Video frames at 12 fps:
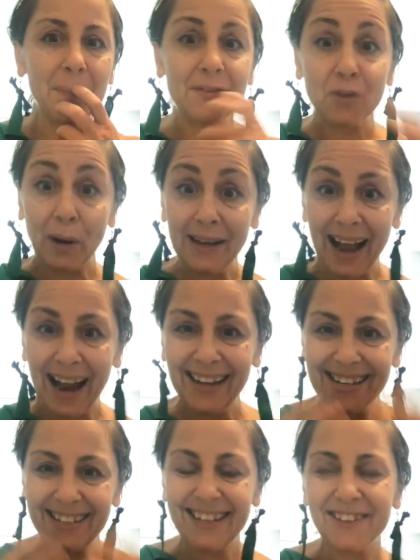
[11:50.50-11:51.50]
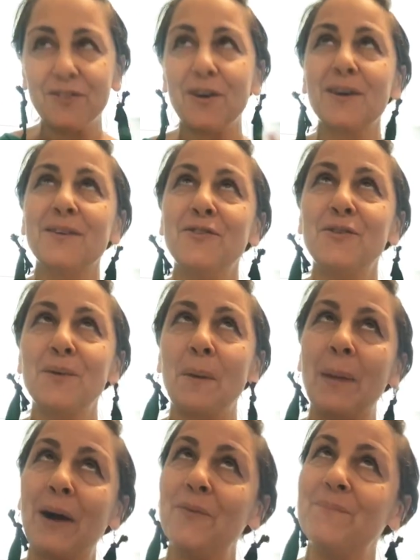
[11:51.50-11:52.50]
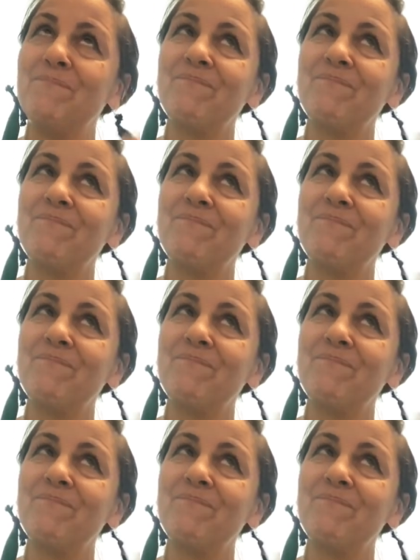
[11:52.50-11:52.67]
So I didn't get to talk about,